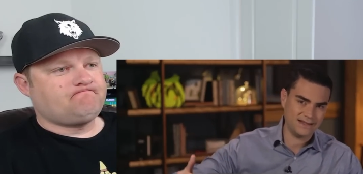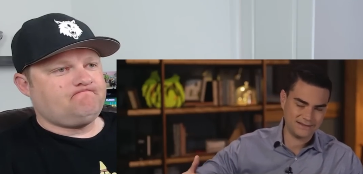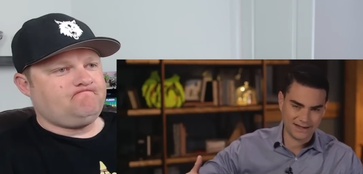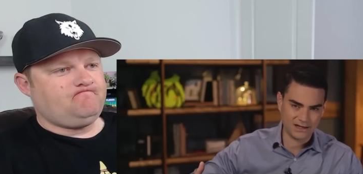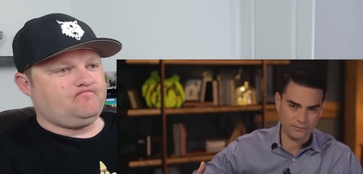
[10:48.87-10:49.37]
Speaker 1: the
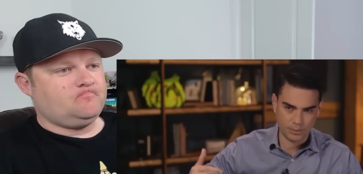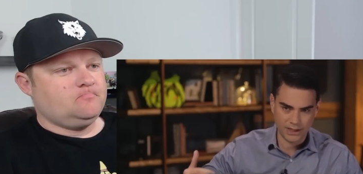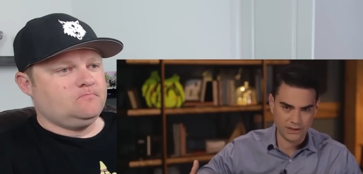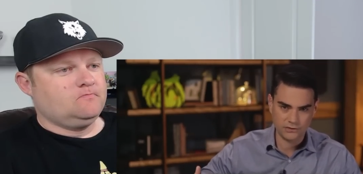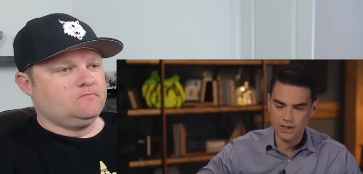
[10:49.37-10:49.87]
executive
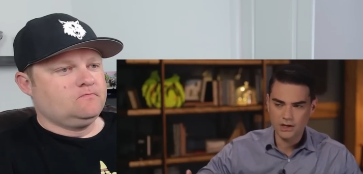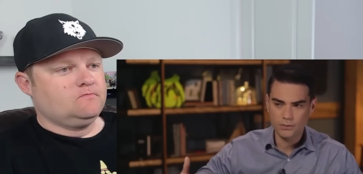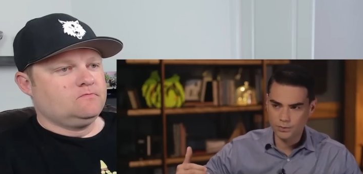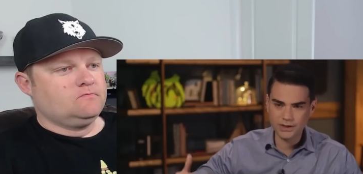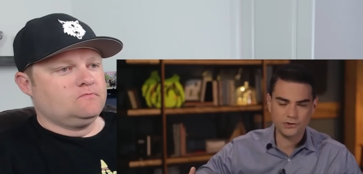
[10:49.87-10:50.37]
branch
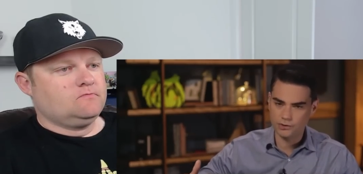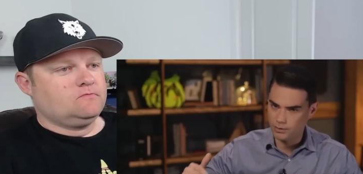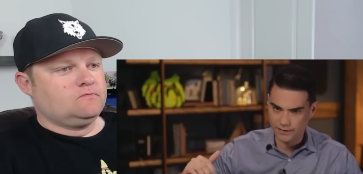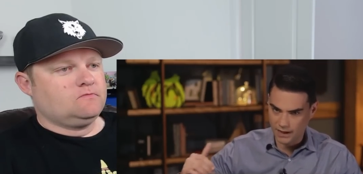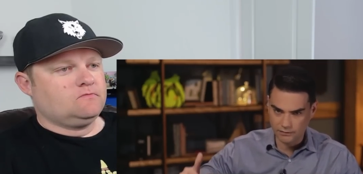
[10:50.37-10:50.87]
really should
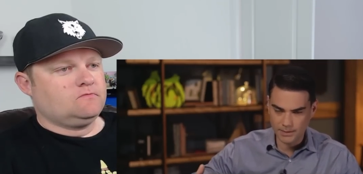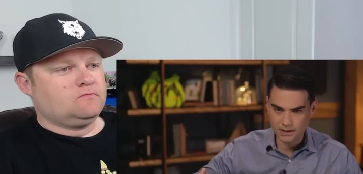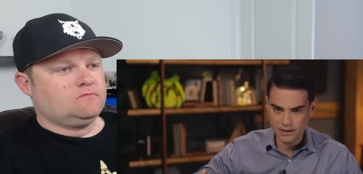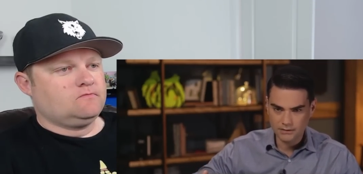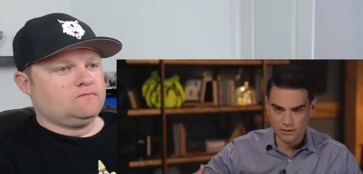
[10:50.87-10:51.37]
run the government,
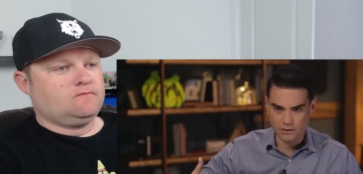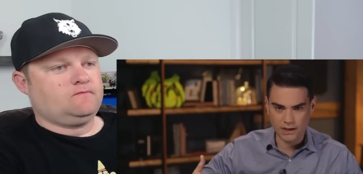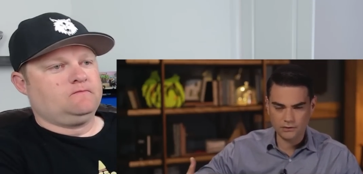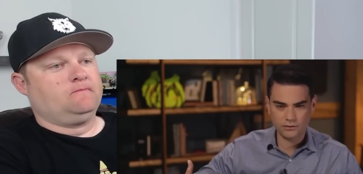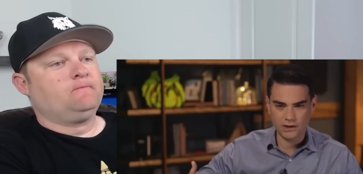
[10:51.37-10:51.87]
that the
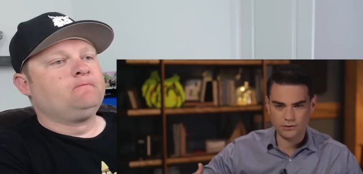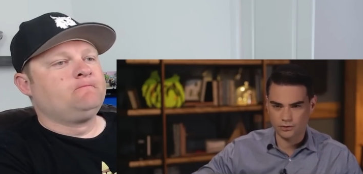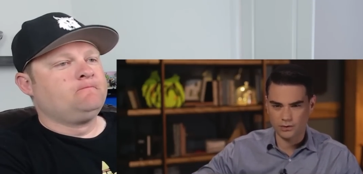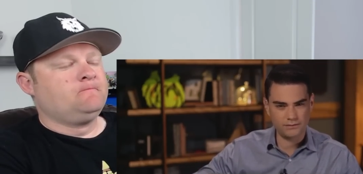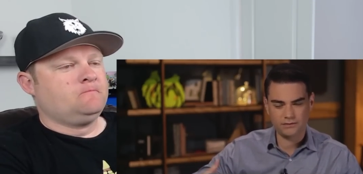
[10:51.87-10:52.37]
legislature is
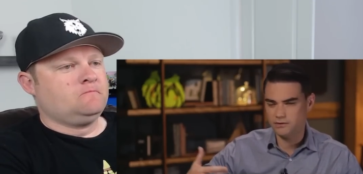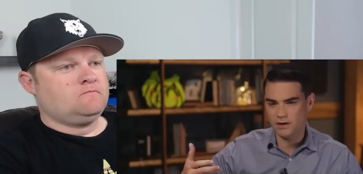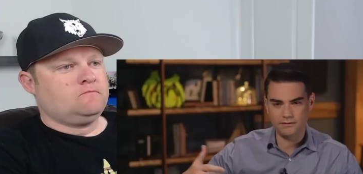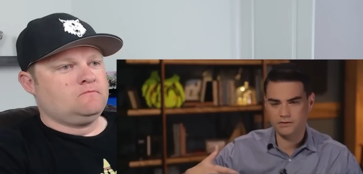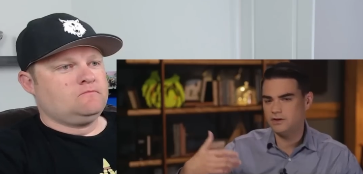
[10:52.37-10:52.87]
sort of
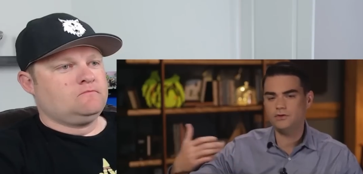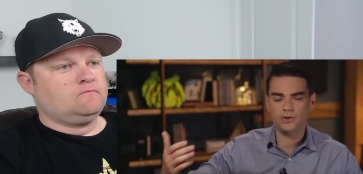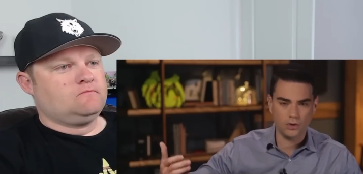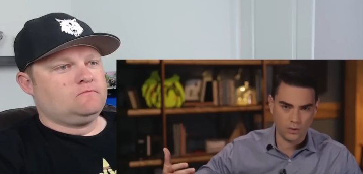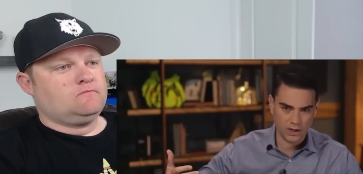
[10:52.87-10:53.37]
a
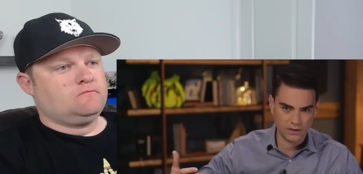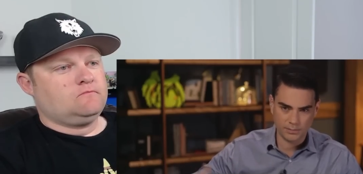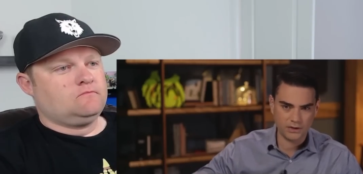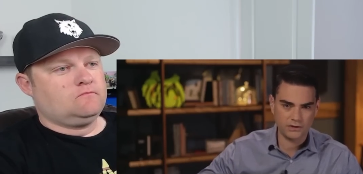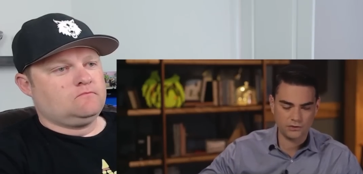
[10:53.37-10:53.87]
vestigial organ. The
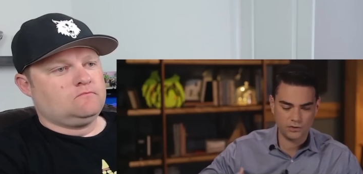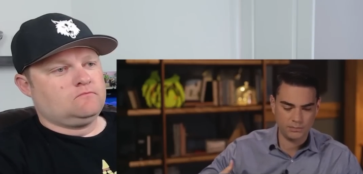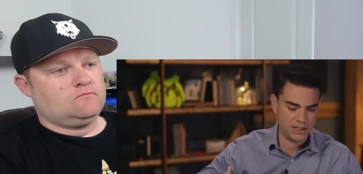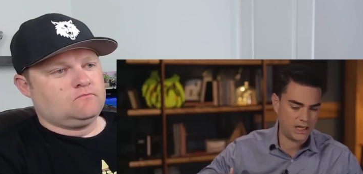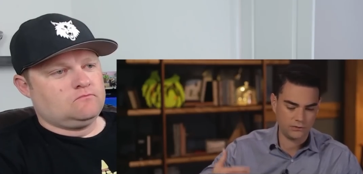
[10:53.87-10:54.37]
president should
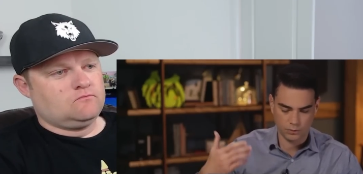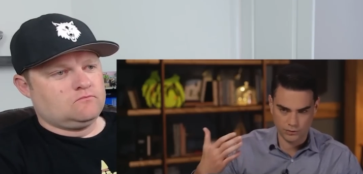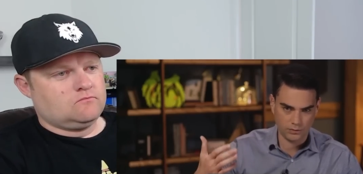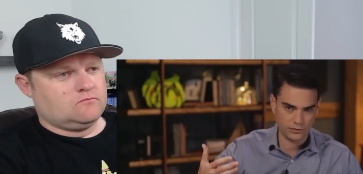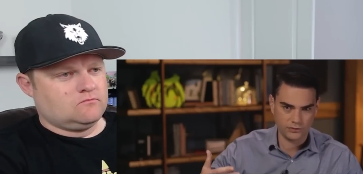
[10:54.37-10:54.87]
be, as
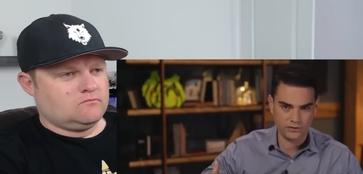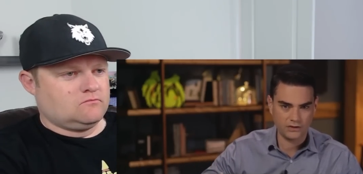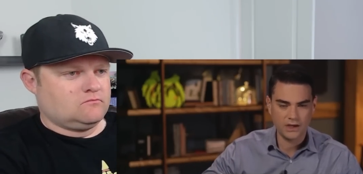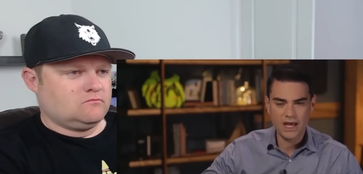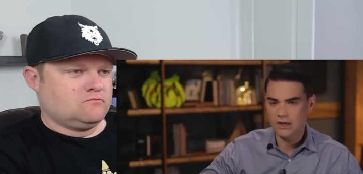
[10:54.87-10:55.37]
Woodrow Wilson
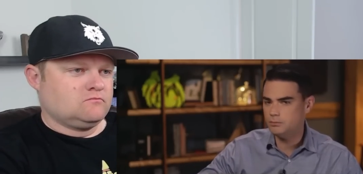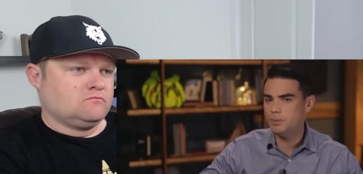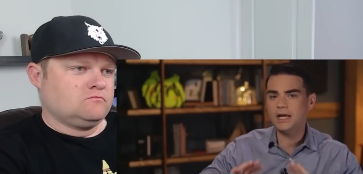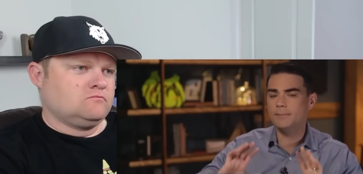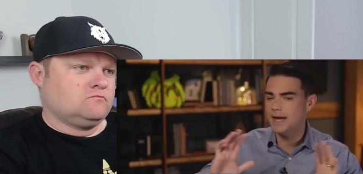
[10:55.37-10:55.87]
says, as
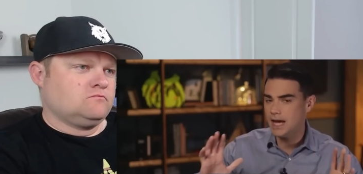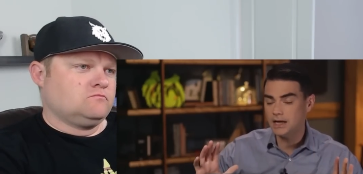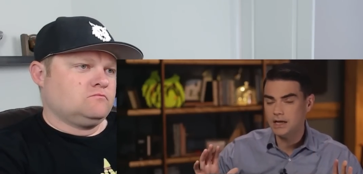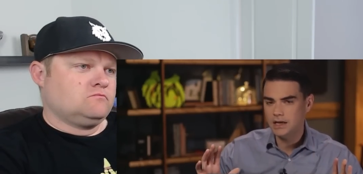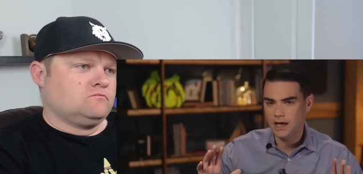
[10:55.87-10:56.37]
big a
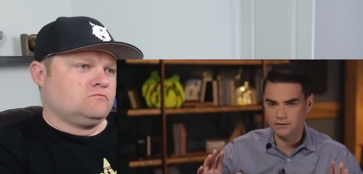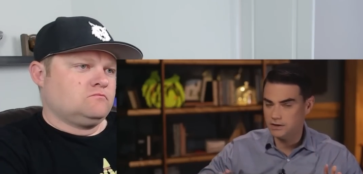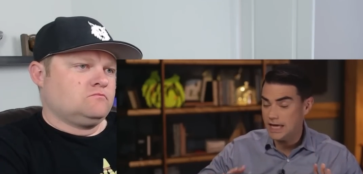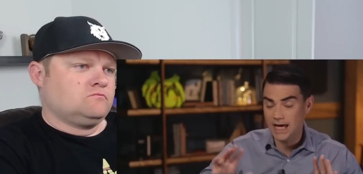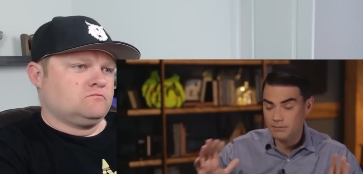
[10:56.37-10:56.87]
man as he
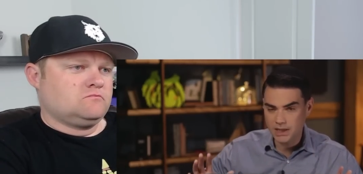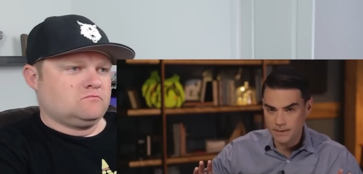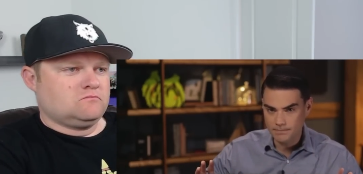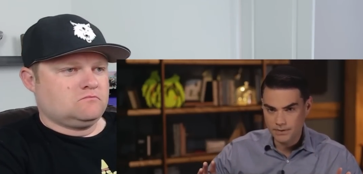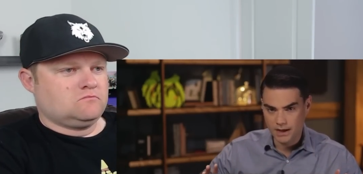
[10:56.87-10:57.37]
can be,
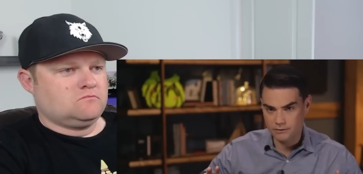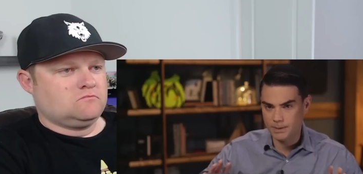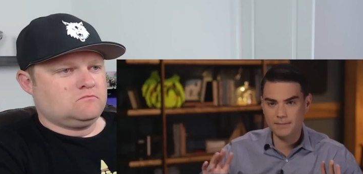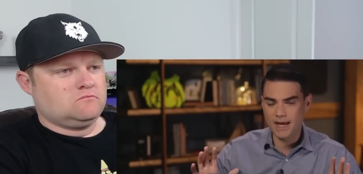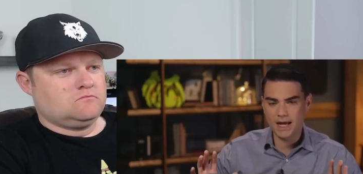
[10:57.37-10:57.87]
as
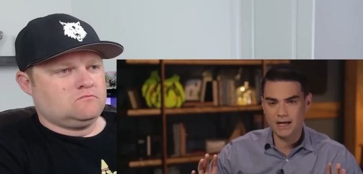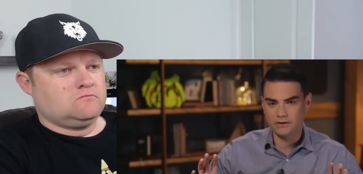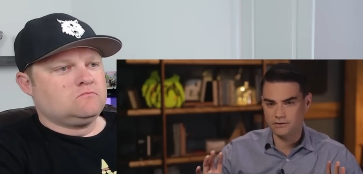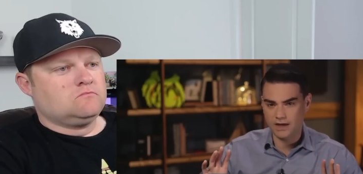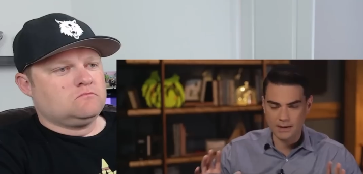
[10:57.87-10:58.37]
big a man
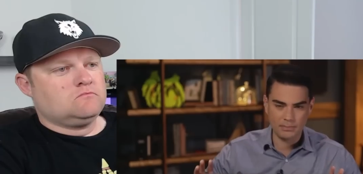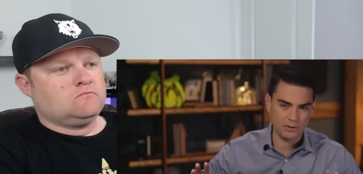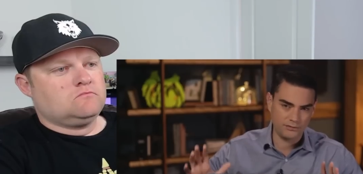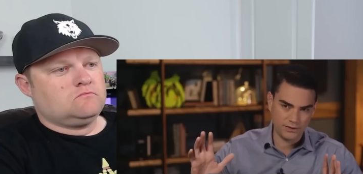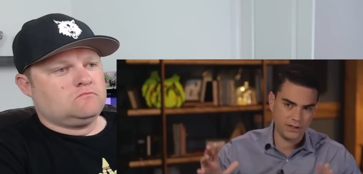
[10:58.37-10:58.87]
as is
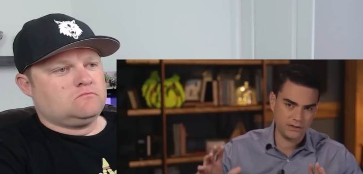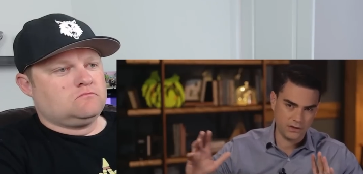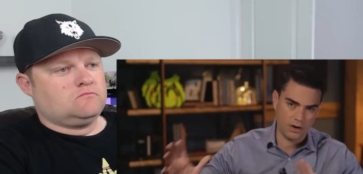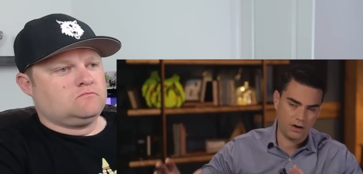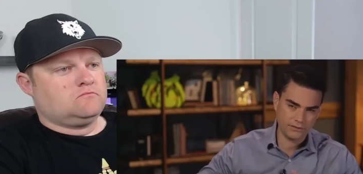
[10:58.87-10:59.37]
capable of filling
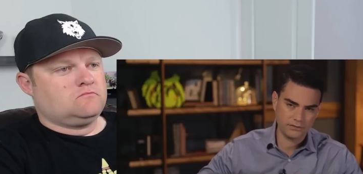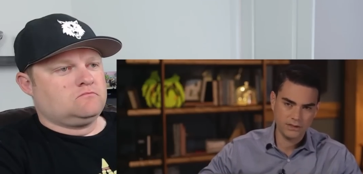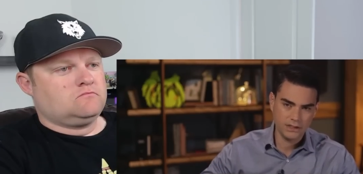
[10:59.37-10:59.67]
the office.